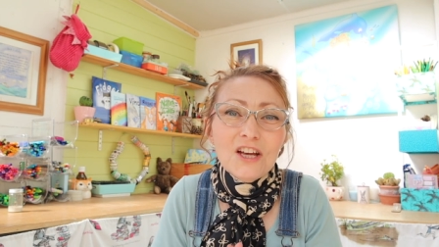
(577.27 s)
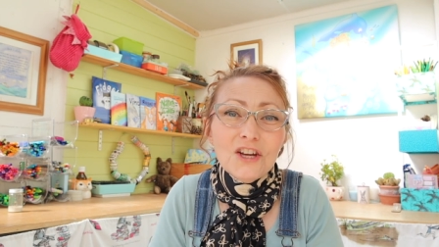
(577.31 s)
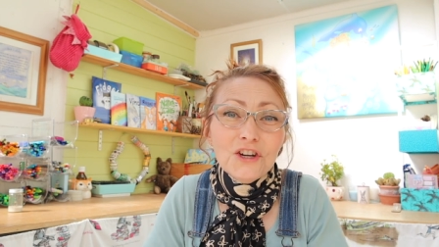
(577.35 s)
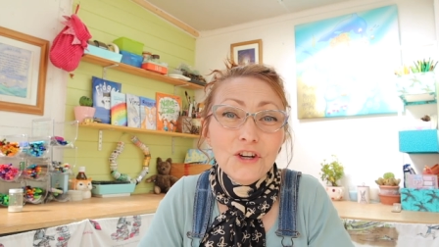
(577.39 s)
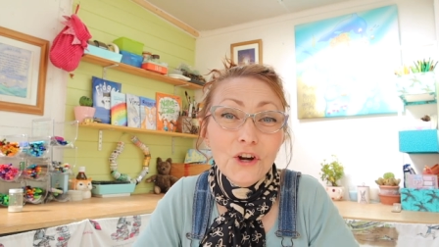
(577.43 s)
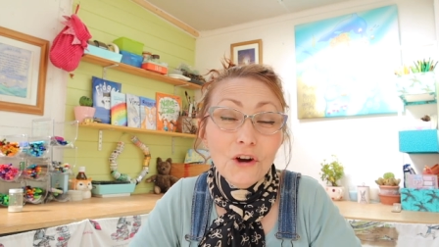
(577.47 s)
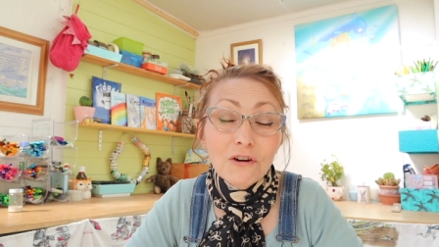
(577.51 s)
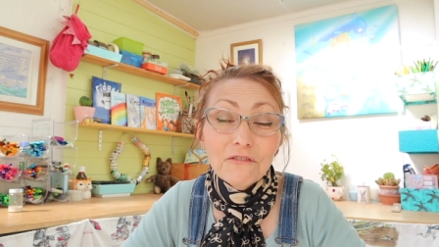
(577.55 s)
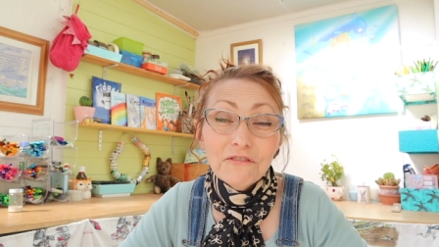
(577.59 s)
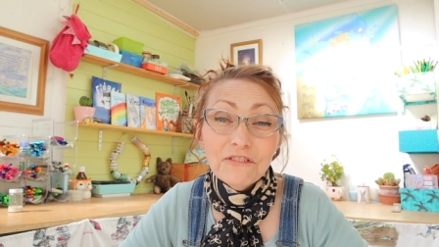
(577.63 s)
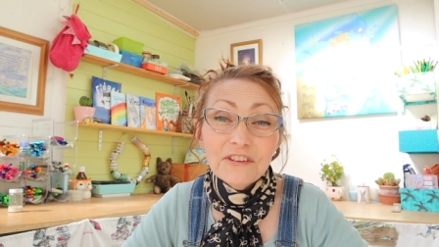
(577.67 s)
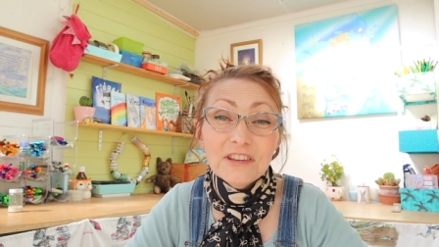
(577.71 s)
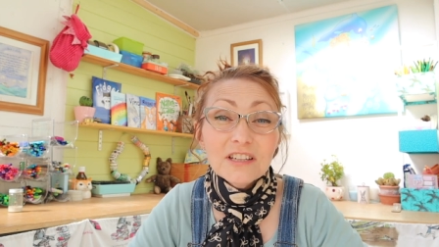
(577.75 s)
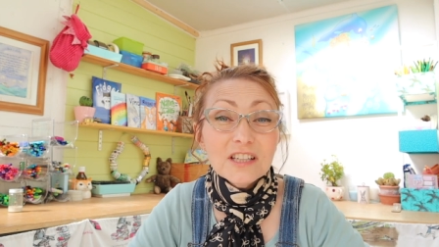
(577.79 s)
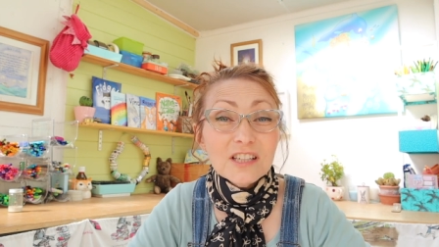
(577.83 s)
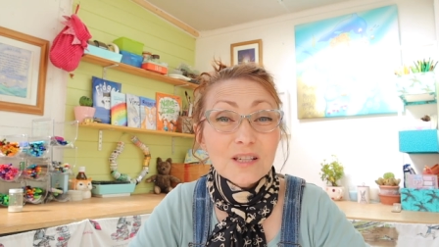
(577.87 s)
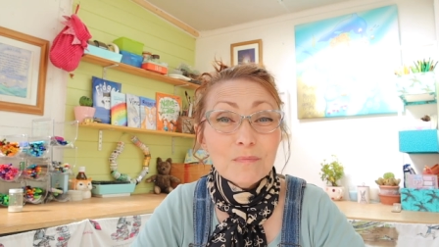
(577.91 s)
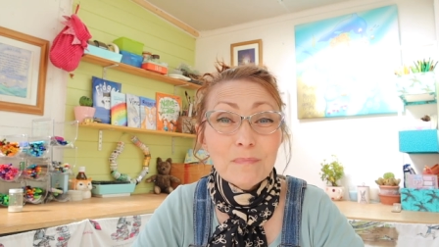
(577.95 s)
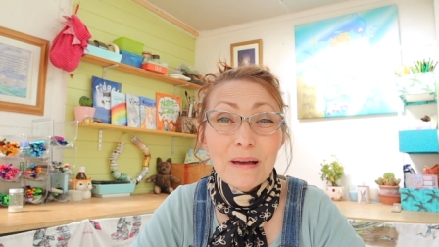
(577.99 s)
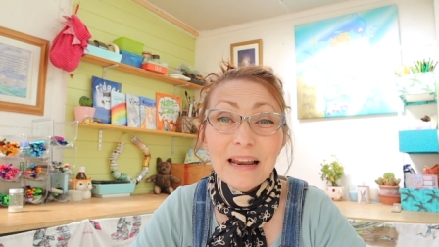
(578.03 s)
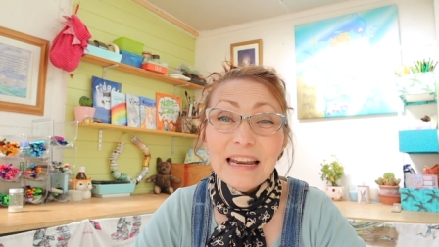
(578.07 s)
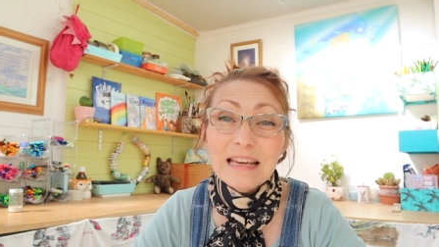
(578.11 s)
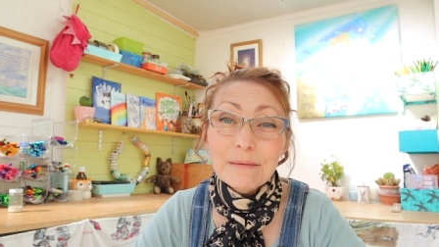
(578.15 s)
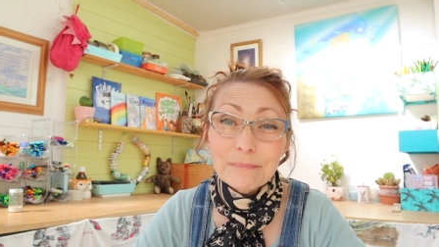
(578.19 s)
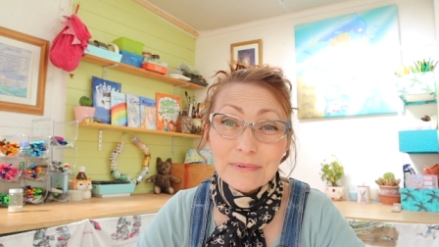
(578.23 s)
not for the
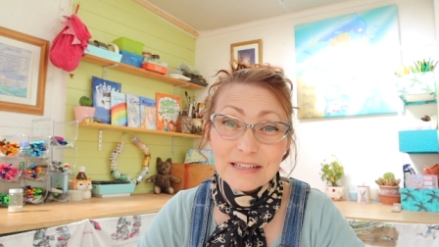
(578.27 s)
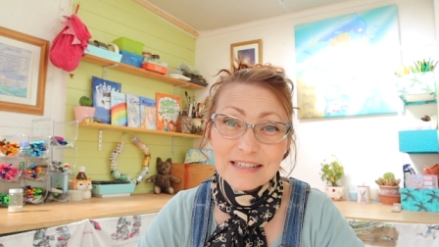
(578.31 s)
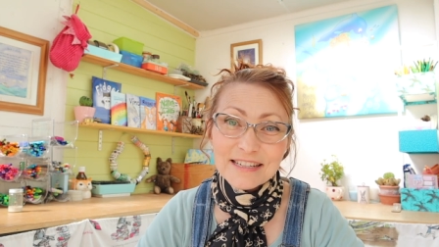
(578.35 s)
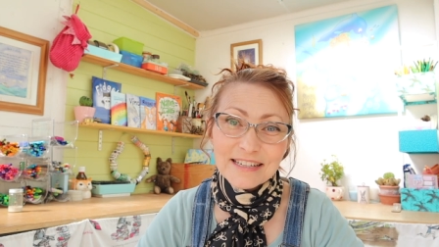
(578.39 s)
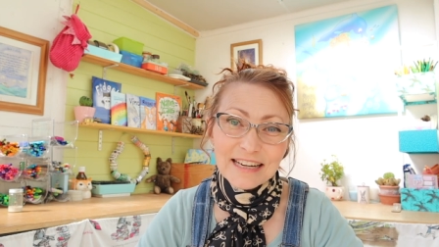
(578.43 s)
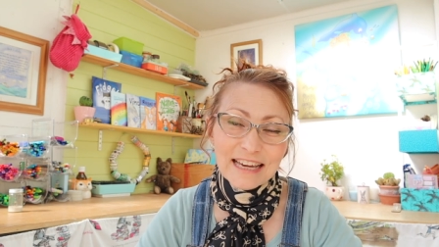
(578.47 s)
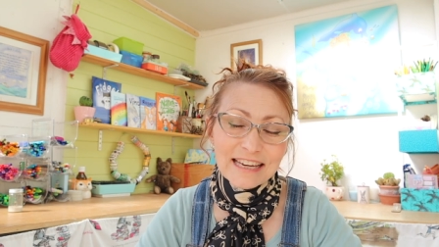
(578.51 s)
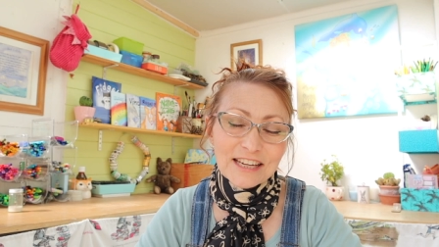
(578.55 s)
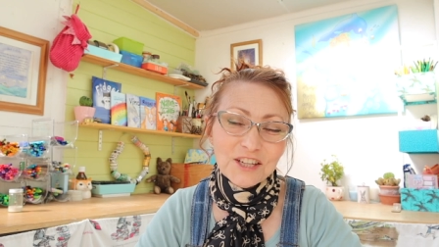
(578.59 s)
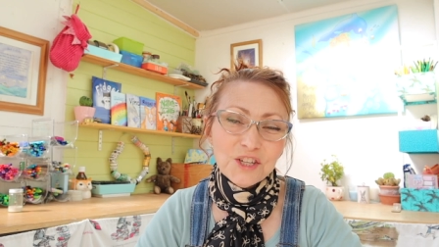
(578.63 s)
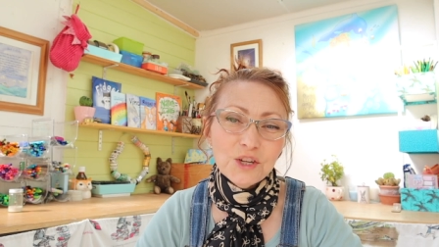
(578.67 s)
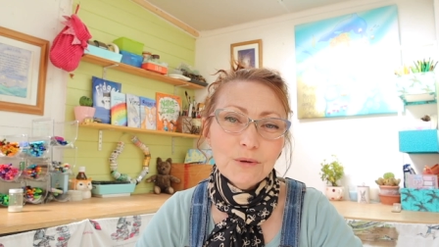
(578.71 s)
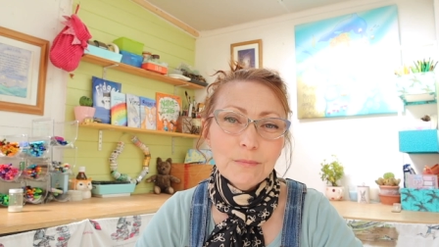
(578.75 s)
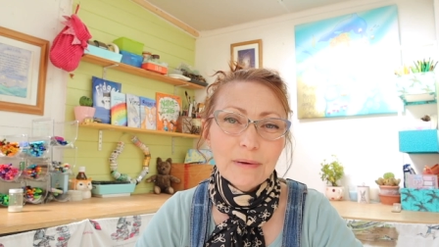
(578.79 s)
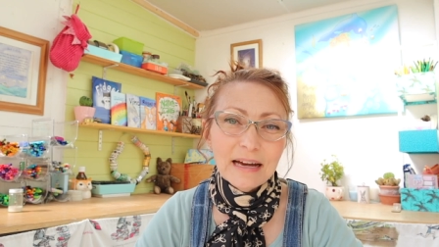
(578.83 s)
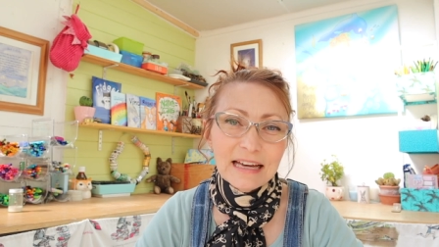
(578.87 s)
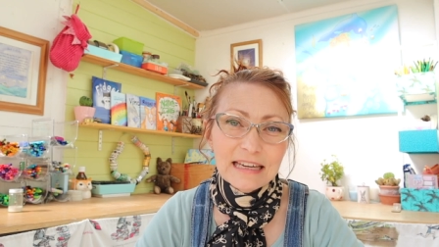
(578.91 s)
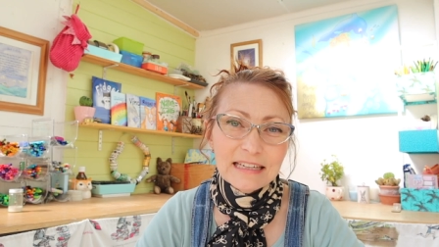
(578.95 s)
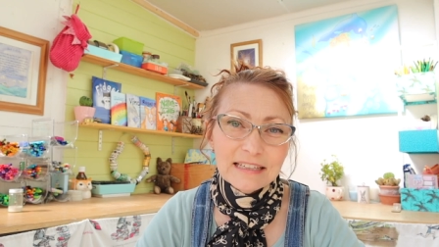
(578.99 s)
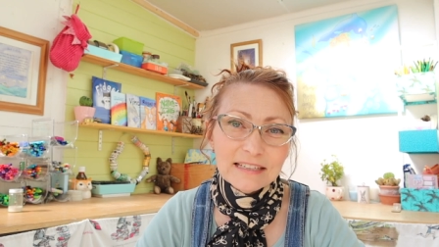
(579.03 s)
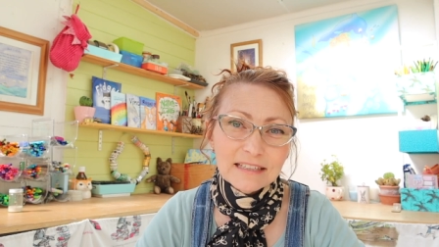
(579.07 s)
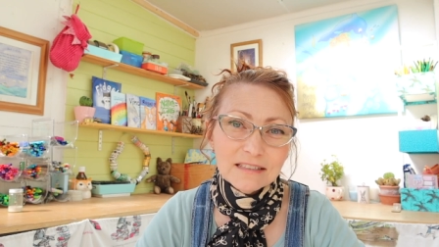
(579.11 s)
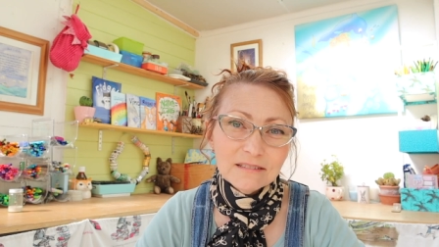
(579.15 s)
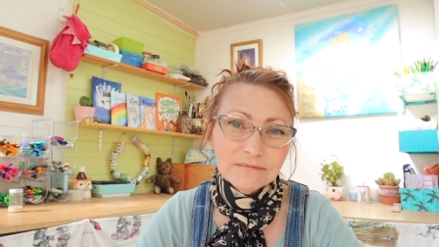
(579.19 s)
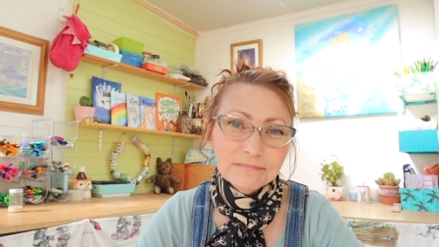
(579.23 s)
spelling mistake you
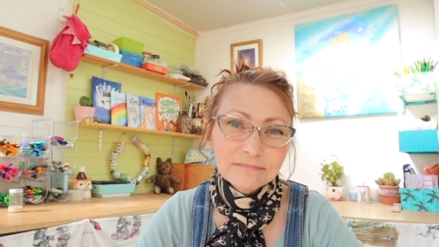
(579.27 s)
made.